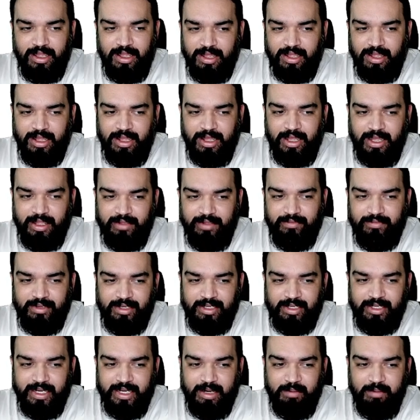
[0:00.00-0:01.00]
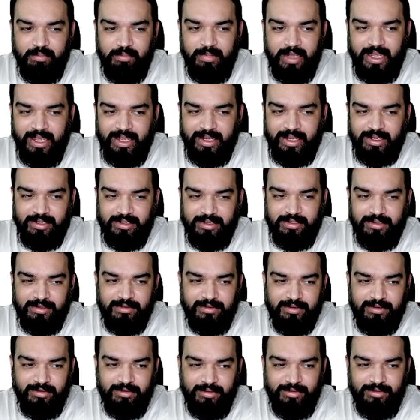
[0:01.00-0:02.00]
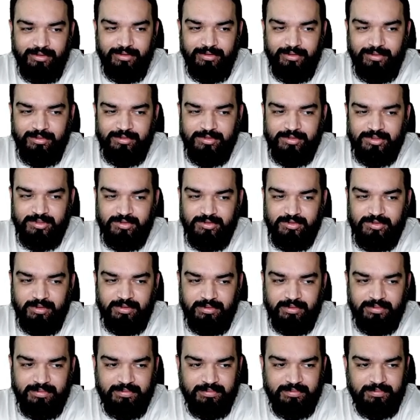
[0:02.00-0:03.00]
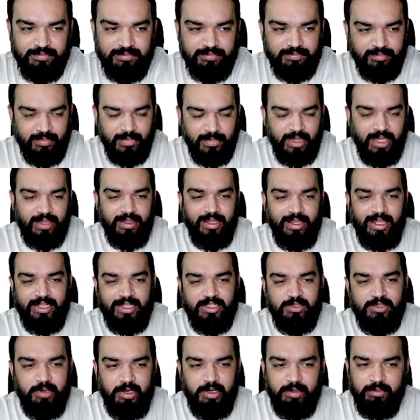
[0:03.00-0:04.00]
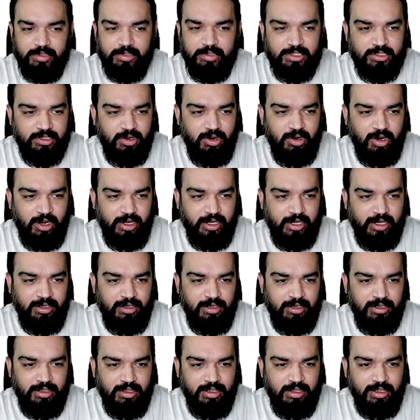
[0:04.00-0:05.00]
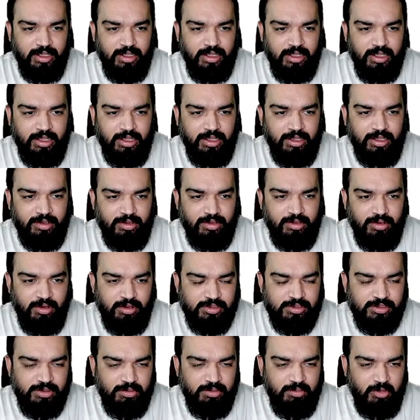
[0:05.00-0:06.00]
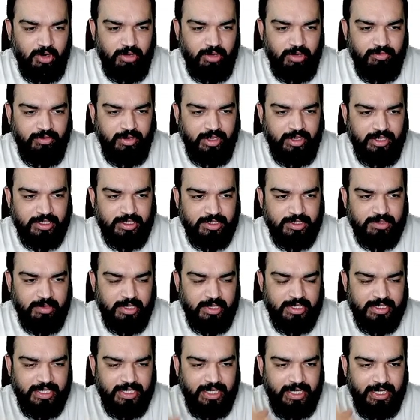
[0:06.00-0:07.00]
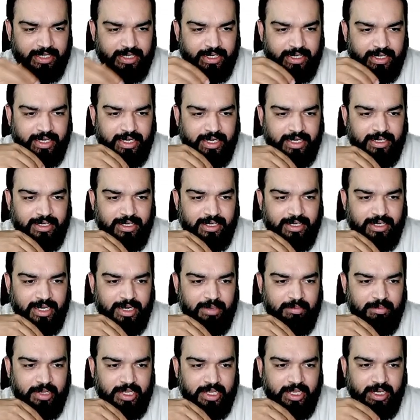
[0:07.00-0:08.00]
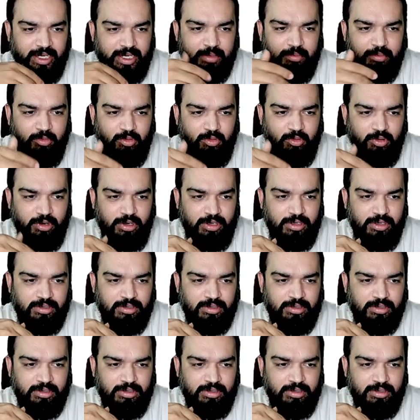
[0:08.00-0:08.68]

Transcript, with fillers: I will get back to you soon. That's pretty much the content. You can also modify this by selecting it and making it bold.